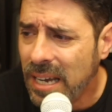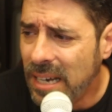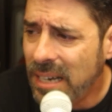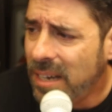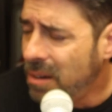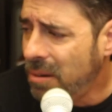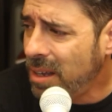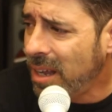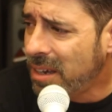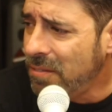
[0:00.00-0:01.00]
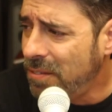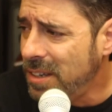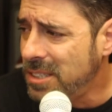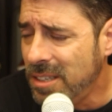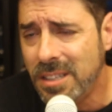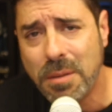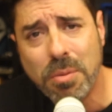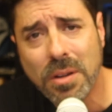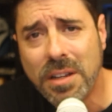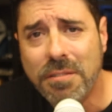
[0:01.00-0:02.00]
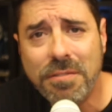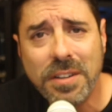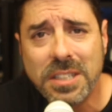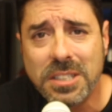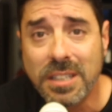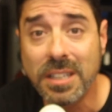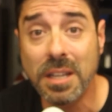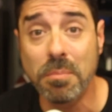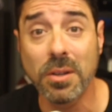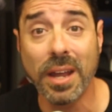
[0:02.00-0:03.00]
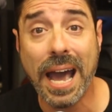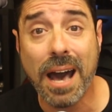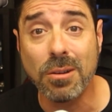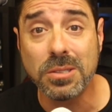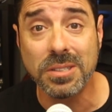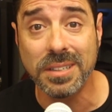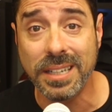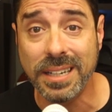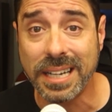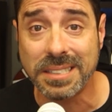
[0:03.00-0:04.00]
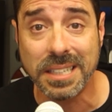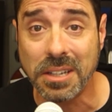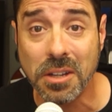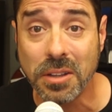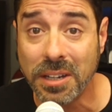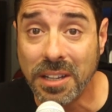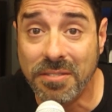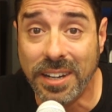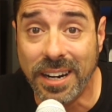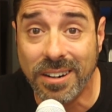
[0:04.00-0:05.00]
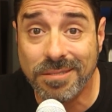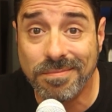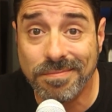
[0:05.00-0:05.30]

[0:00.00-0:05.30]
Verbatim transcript: And then they go, well, I can fish. And then they pull in a fish, and then they build a house, and then next thing you know, they live there.